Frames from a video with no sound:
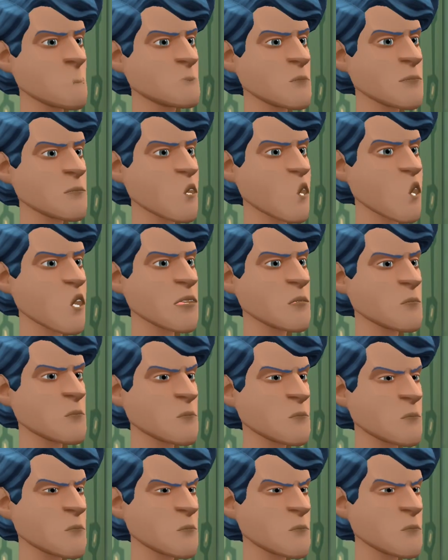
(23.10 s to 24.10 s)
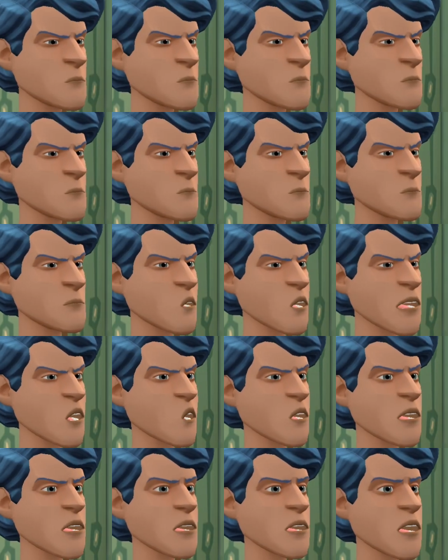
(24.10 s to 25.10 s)
Come on. We
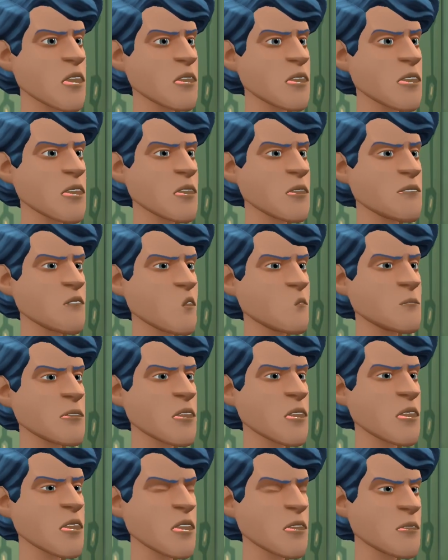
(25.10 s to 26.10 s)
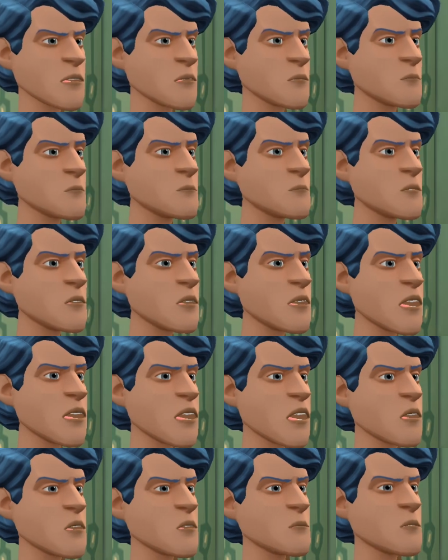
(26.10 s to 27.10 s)
already eating eggs for months, and
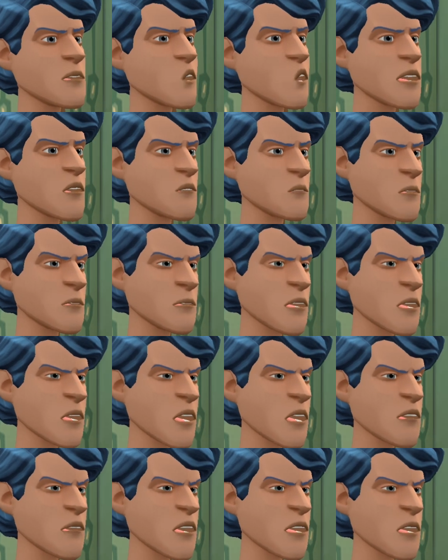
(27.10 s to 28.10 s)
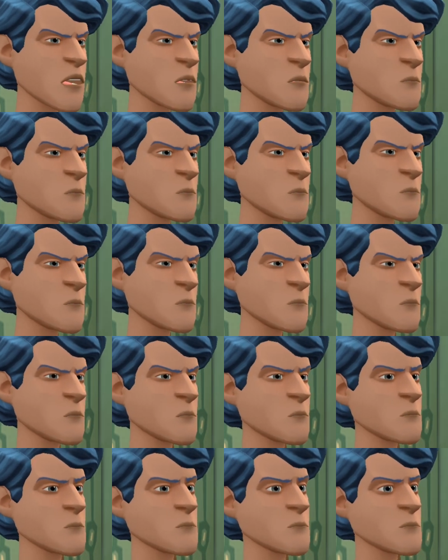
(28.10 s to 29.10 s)
it's time to have something different.
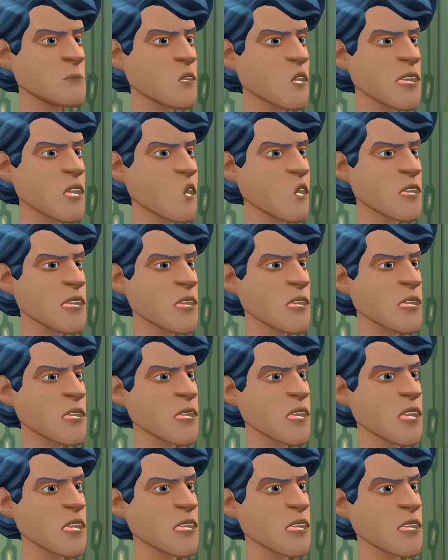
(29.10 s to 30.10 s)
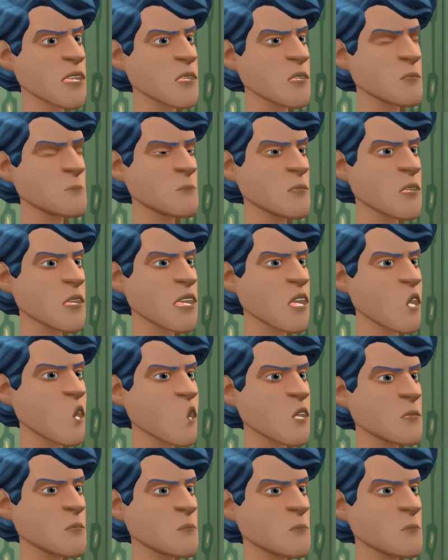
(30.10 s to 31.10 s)
We already eat 10 times
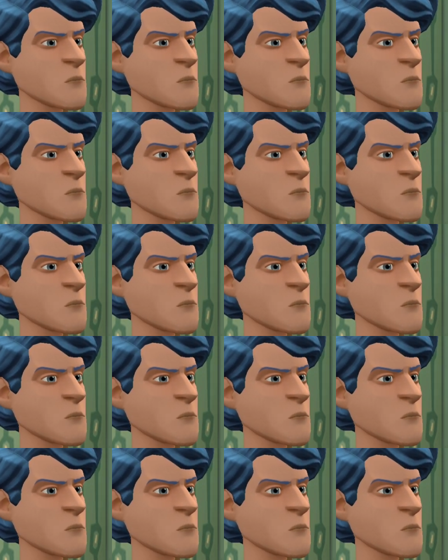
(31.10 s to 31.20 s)
now,